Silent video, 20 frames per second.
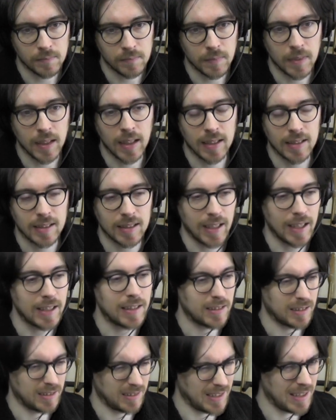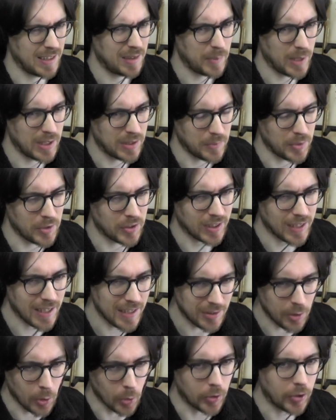it's nice piece of music,
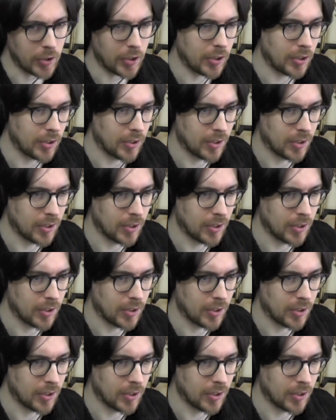nice hook.